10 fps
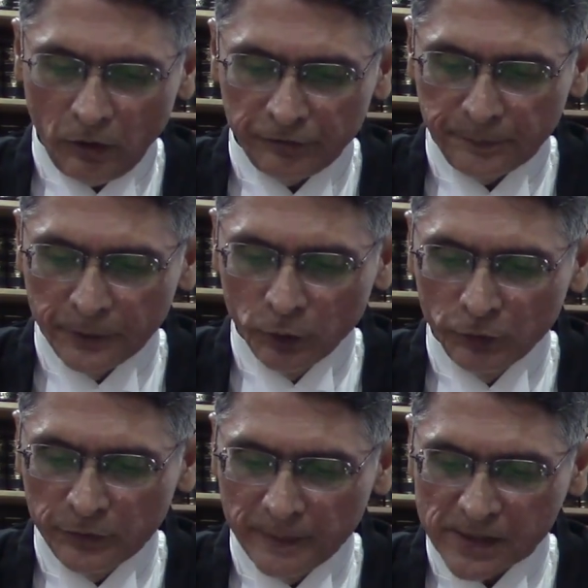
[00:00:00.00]
of
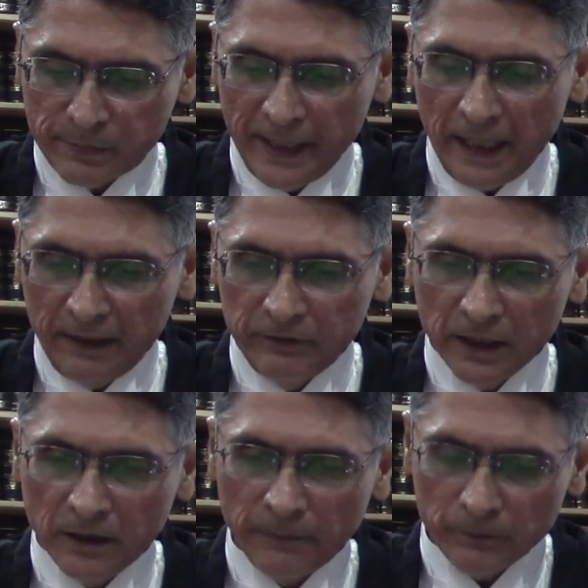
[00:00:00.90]
proved
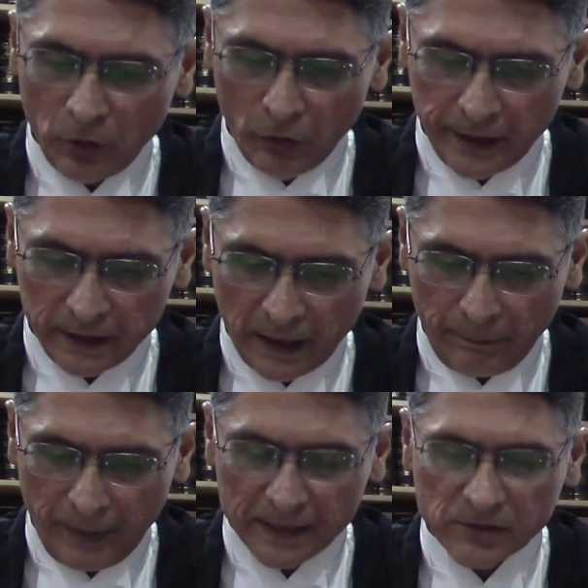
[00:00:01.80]
misbehavior or
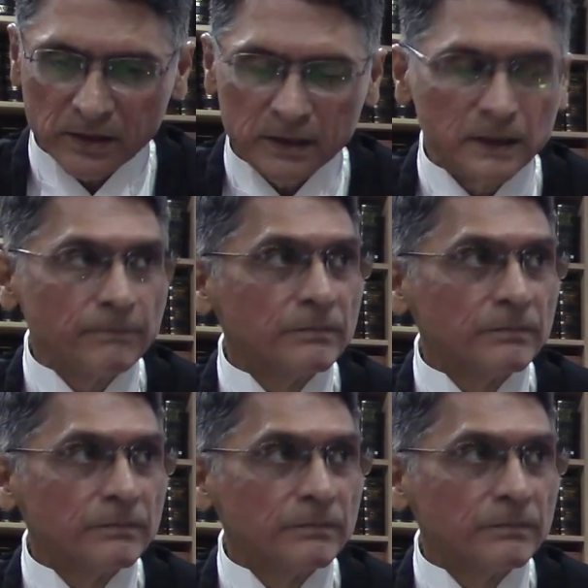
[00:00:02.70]
incapacity.